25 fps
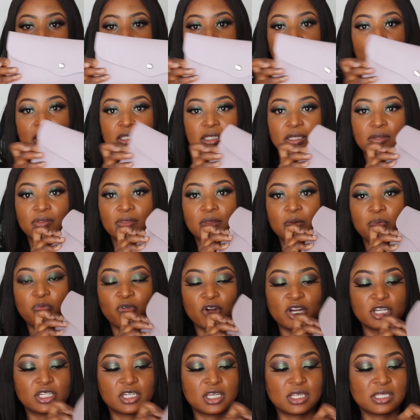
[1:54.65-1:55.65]
and the
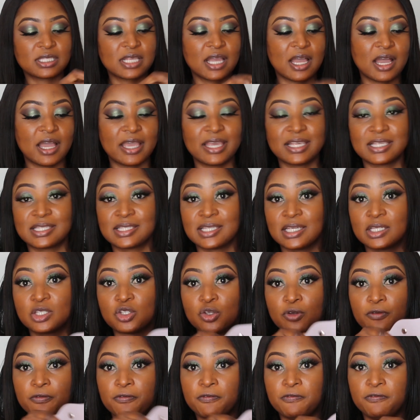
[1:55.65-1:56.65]
brushes are a
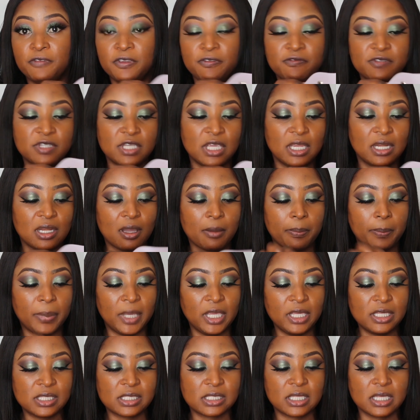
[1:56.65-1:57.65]
set of 15
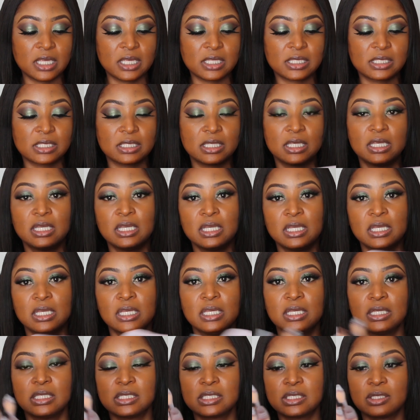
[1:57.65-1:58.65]
pieces.
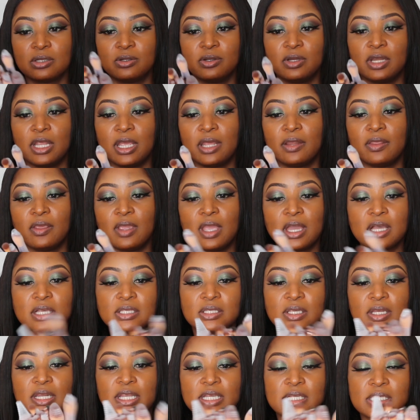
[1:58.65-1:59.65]
So there they are.
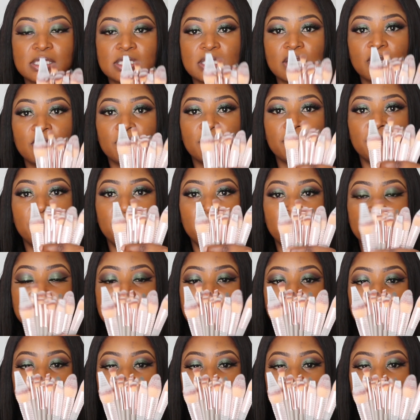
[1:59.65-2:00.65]
So there's a set of
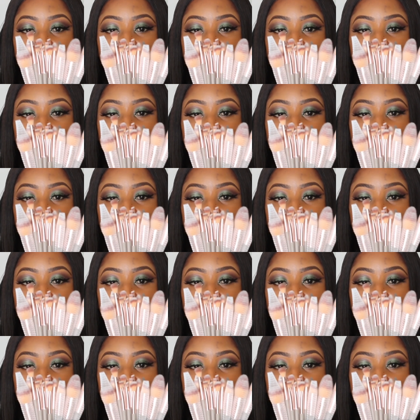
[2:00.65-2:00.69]
15